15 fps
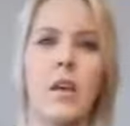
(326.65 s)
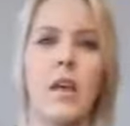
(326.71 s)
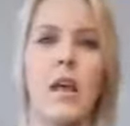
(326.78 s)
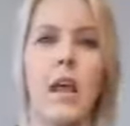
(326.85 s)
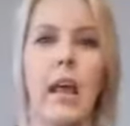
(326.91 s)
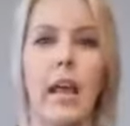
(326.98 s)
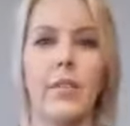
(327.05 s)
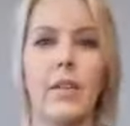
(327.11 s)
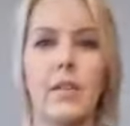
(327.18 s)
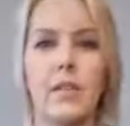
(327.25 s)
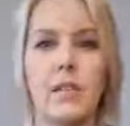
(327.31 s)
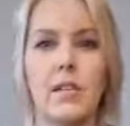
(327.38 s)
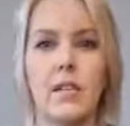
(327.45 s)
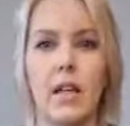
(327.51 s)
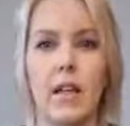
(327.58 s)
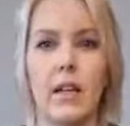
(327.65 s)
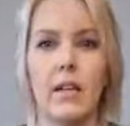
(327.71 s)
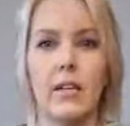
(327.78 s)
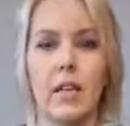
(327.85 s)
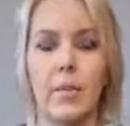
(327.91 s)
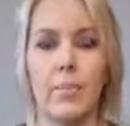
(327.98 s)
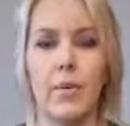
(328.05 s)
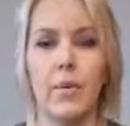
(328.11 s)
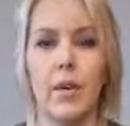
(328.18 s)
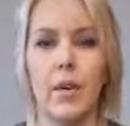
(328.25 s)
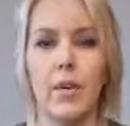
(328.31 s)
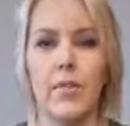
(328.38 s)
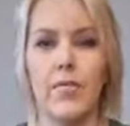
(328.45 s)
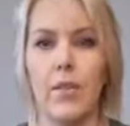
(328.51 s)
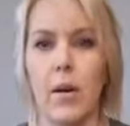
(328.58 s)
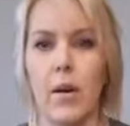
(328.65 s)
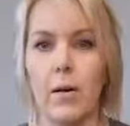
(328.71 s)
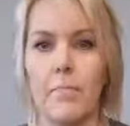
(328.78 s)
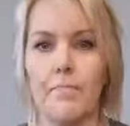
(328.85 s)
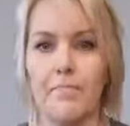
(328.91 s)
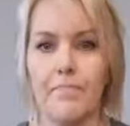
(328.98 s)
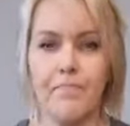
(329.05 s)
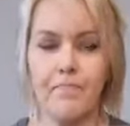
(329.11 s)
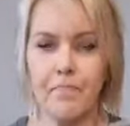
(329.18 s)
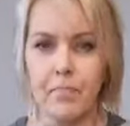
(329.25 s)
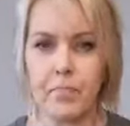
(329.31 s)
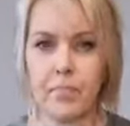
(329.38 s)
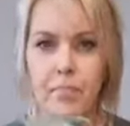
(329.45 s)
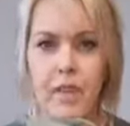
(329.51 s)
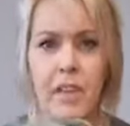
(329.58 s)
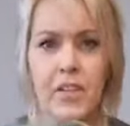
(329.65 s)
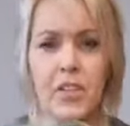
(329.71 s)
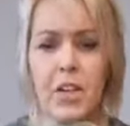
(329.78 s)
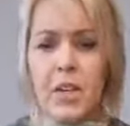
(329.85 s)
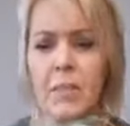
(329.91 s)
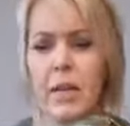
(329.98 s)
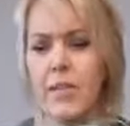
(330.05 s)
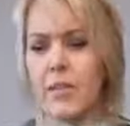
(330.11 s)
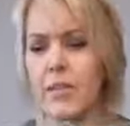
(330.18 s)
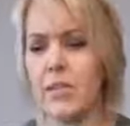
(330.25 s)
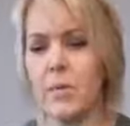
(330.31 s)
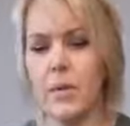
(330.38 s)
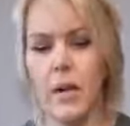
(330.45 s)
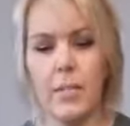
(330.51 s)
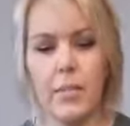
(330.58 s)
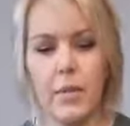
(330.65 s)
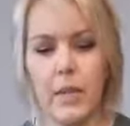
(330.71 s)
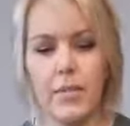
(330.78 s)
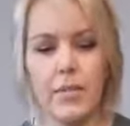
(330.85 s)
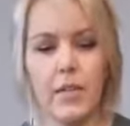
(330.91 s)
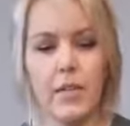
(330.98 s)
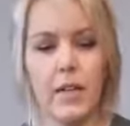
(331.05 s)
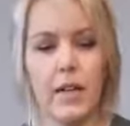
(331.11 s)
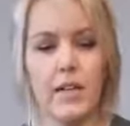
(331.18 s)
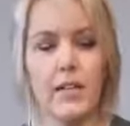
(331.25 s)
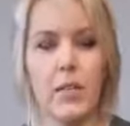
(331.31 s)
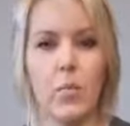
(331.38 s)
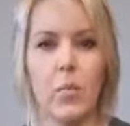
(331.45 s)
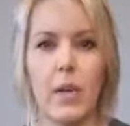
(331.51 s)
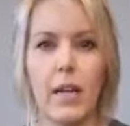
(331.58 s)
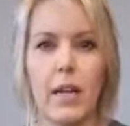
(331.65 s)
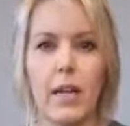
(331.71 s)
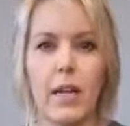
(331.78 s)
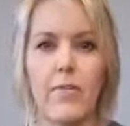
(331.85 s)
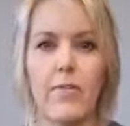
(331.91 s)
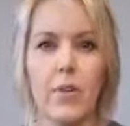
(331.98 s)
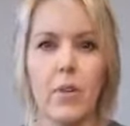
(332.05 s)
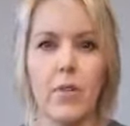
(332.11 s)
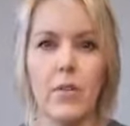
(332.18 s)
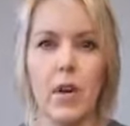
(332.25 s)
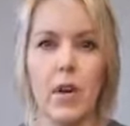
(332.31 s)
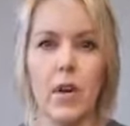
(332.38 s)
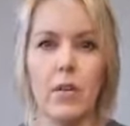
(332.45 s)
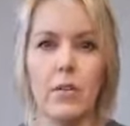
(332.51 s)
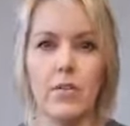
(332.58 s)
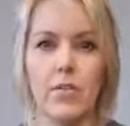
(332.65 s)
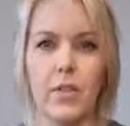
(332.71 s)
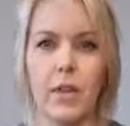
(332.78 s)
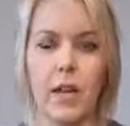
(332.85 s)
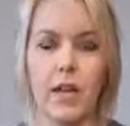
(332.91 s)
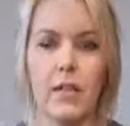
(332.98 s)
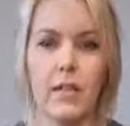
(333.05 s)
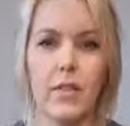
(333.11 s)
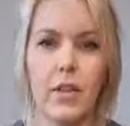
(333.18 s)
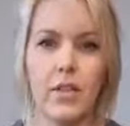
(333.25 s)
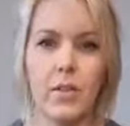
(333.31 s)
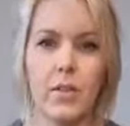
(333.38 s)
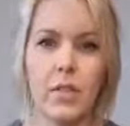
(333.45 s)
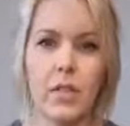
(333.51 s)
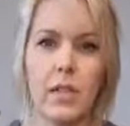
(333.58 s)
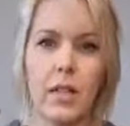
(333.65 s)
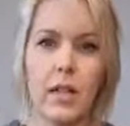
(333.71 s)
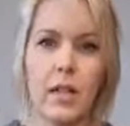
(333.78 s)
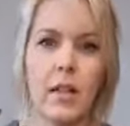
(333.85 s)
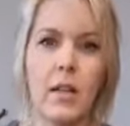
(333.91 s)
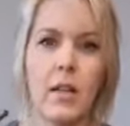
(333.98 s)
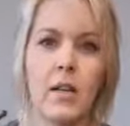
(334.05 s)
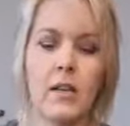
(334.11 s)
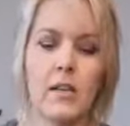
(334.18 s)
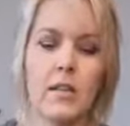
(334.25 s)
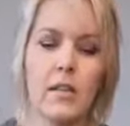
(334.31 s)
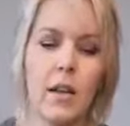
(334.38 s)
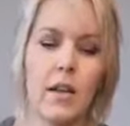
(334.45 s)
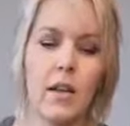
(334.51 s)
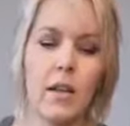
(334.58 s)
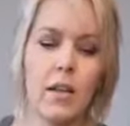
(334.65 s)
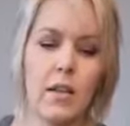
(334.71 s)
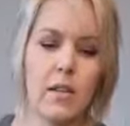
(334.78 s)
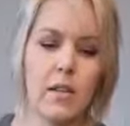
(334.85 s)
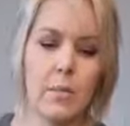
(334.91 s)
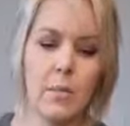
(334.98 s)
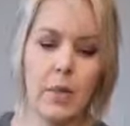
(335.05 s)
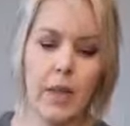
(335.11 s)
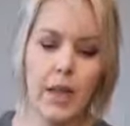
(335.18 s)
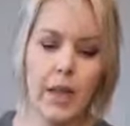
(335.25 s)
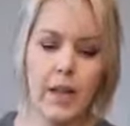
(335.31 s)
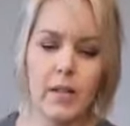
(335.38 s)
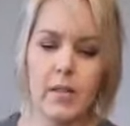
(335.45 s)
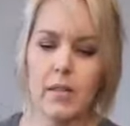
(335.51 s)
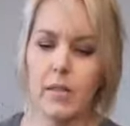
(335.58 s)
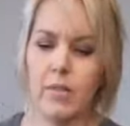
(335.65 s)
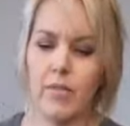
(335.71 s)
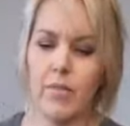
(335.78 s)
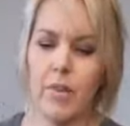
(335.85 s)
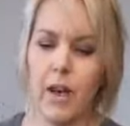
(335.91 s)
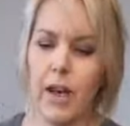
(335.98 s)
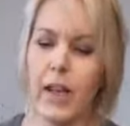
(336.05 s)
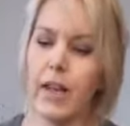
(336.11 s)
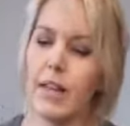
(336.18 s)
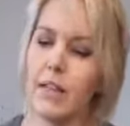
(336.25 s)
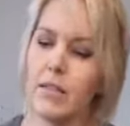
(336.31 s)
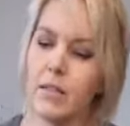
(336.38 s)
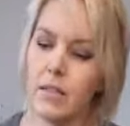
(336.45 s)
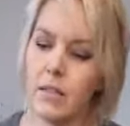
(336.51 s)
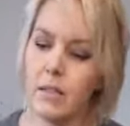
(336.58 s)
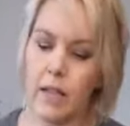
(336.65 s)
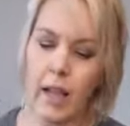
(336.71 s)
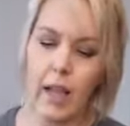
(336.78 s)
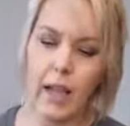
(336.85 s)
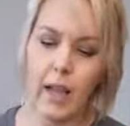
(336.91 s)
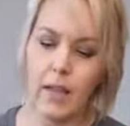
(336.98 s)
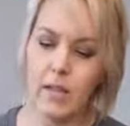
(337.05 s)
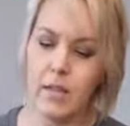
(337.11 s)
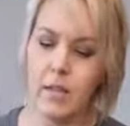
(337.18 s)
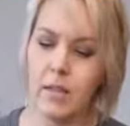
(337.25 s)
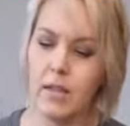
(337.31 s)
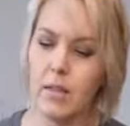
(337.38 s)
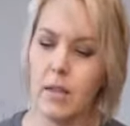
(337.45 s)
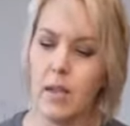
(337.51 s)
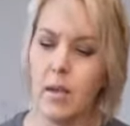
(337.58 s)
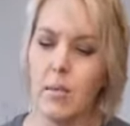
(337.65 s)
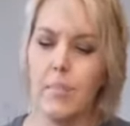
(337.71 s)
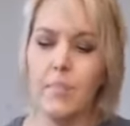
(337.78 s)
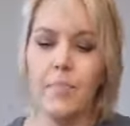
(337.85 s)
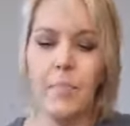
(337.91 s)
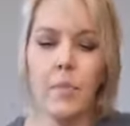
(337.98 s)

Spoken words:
And this is an example of, Jenny made this one, I believe. It's nice and weedy, full of all different kinds of interesting succulents, plants, vines, and some